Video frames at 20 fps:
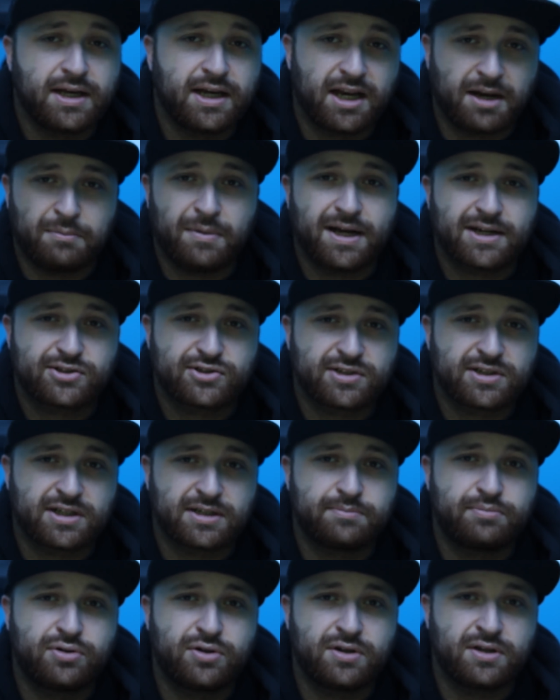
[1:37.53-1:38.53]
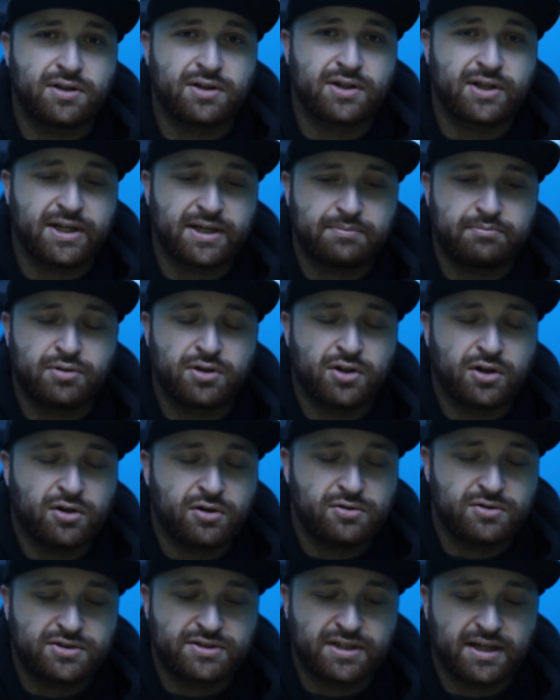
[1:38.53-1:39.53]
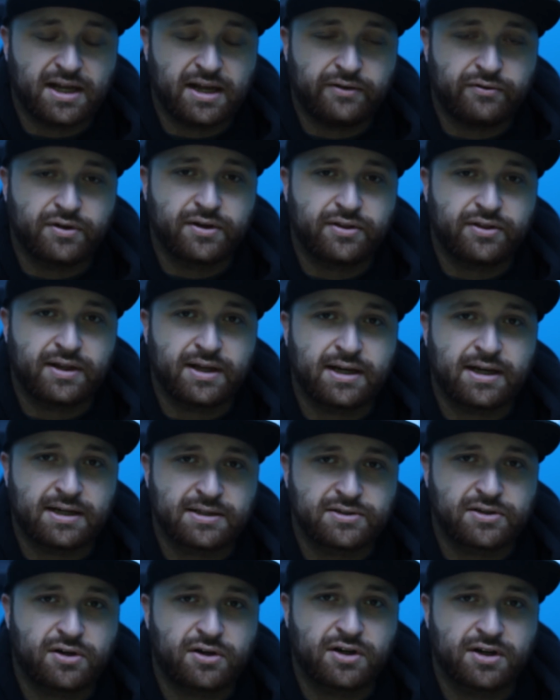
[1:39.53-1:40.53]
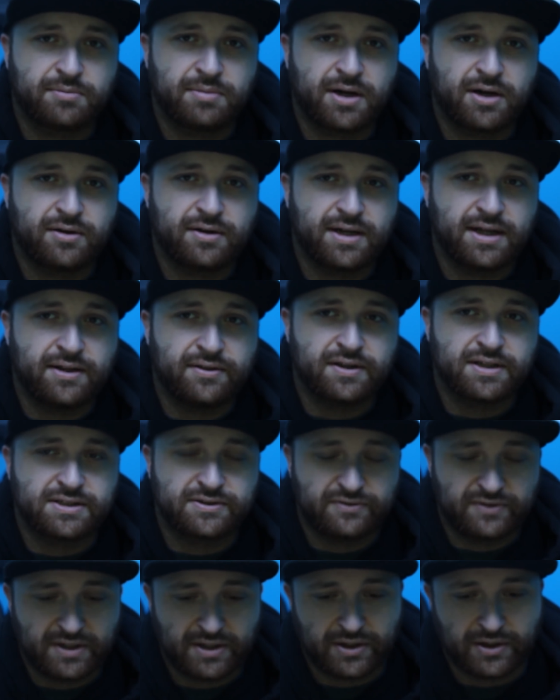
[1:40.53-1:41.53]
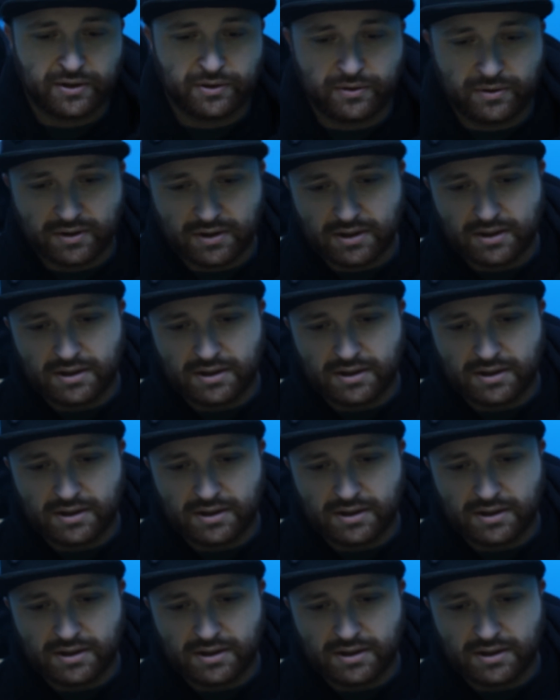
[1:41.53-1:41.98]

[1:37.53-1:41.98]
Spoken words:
I'm actually going to put a link below to everything I talk about in this video.